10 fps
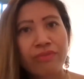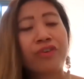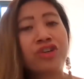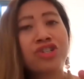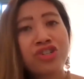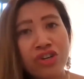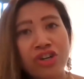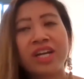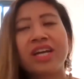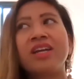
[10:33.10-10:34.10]
for
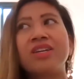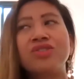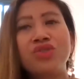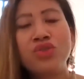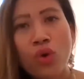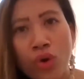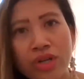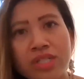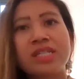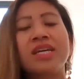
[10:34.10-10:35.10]
sure it is
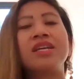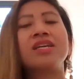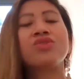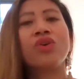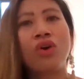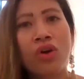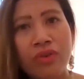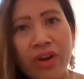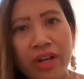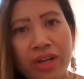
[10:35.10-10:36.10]
yours it is
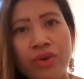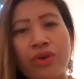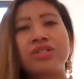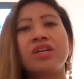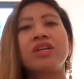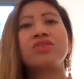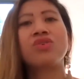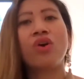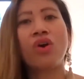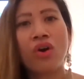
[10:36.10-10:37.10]
already yours it
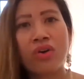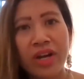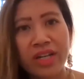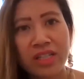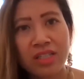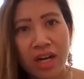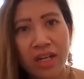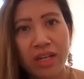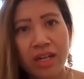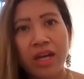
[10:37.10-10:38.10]
is already
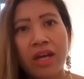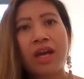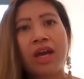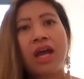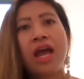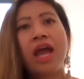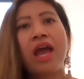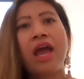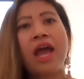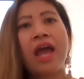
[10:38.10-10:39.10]
done
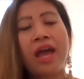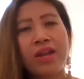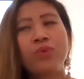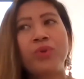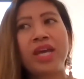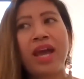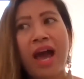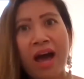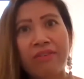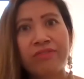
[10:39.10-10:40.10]
and we
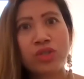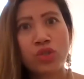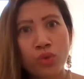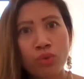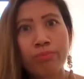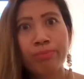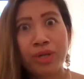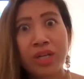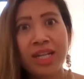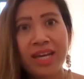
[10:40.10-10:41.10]
have to
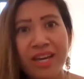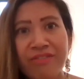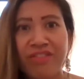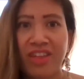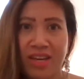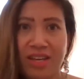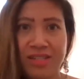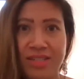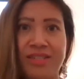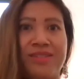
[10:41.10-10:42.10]
believe
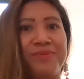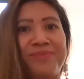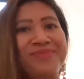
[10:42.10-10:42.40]
this